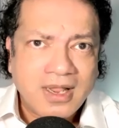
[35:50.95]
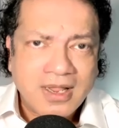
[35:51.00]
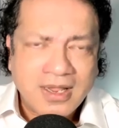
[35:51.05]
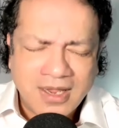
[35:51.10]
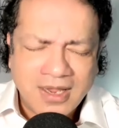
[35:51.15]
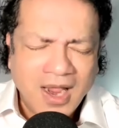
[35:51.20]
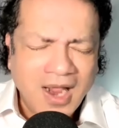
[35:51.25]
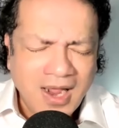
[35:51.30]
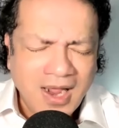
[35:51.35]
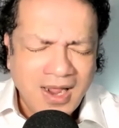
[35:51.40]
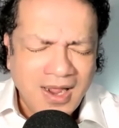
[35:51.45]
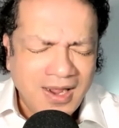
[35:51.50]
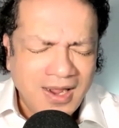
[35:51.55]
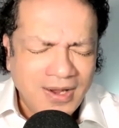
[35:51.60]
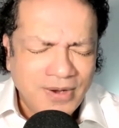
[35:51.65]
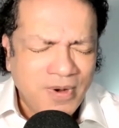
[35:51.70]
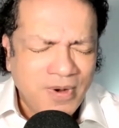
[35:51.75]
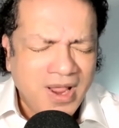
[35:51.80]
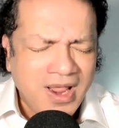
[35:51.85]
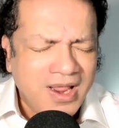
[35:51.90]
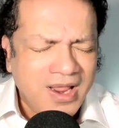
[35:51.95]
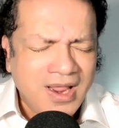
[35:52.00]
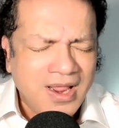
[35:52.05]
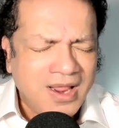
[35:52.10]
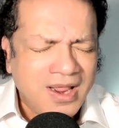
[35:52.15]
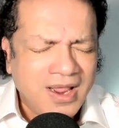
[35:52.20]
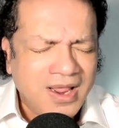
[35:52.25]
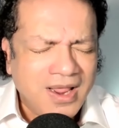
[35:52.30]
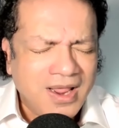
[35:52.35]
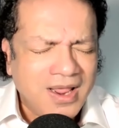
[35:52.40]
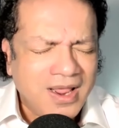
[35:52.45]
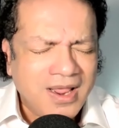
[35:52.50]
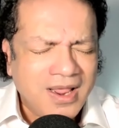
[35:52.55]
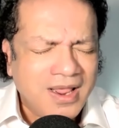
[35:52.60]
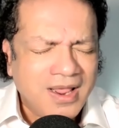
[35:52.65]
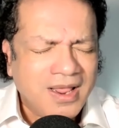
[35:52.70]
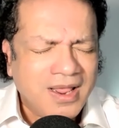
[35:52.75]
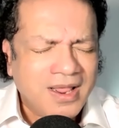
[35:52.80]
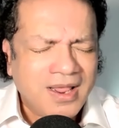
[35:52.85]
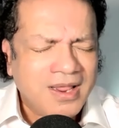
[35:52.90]

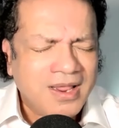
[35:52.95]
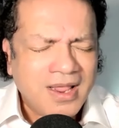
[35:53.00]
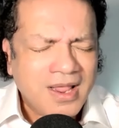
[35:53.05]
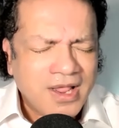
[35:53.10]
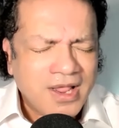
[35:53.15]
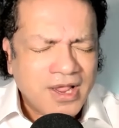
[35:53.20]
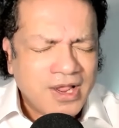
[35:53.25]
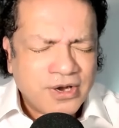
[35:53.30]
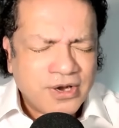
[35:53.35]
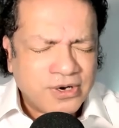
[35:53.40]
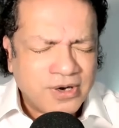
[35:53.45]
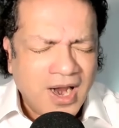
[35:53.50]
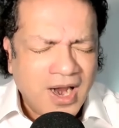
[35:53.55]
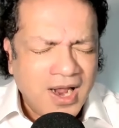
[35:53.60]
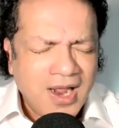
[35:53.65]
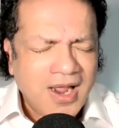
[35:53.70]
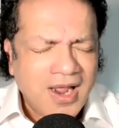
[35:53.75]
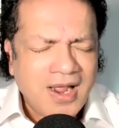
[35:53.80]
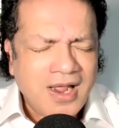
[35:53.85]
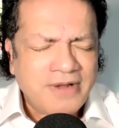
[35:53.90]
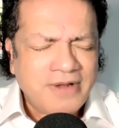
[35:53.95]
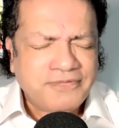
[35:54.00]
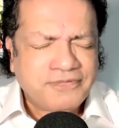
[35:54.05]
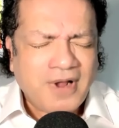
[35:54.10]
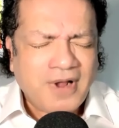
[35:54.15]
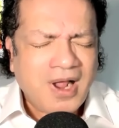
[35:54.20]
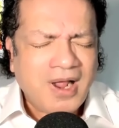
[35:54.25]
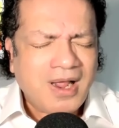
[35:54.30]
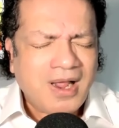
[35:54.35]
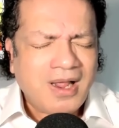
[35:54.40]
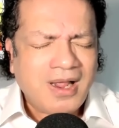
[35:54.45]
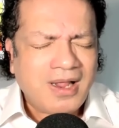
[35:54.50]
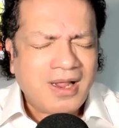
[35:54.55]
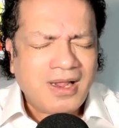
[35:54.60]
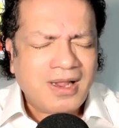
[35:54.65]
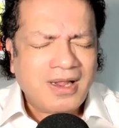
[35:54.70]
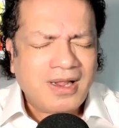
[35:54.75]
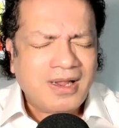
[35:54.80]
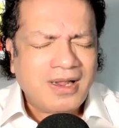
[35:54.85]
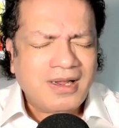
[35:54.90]
Yahweh,
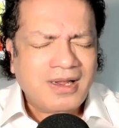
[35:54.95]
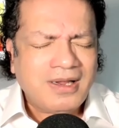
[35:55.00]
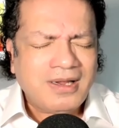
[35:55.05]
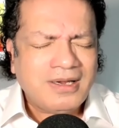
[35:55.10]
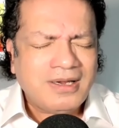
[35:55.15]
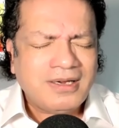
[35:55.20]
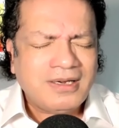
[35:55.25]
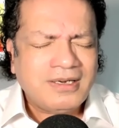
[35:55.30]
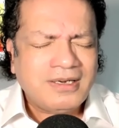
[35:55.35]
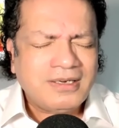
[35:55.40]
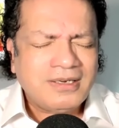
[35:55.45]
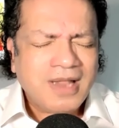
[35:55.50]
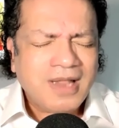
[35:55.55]
Rapha,